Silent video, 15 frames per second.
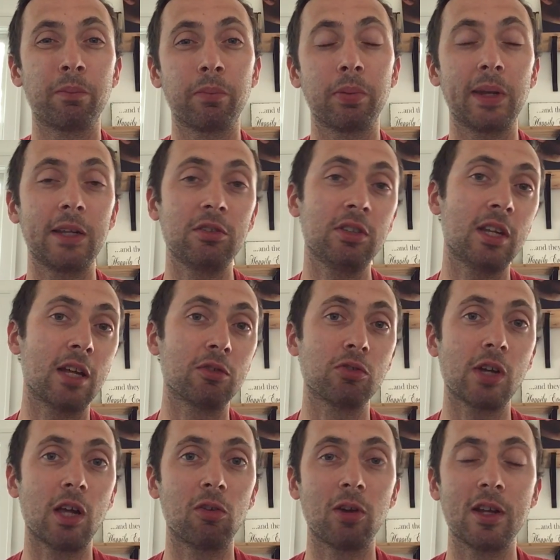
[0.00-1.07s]
Potentially not
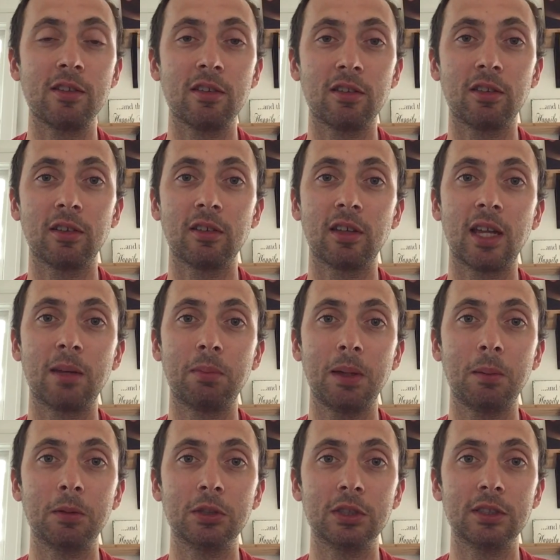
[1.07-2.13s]
trail races, because a lot of
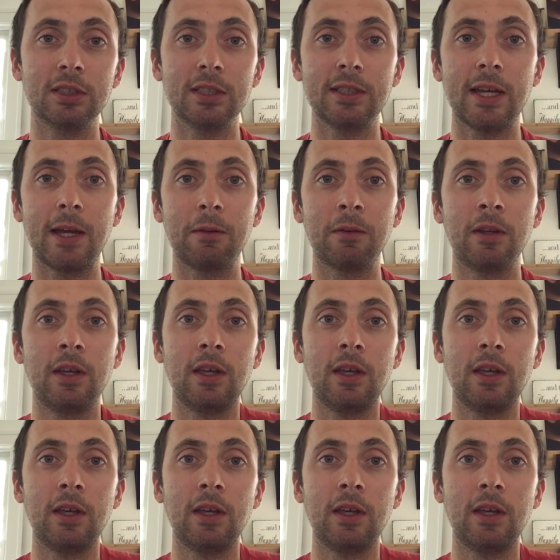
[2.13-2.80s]
people just sit down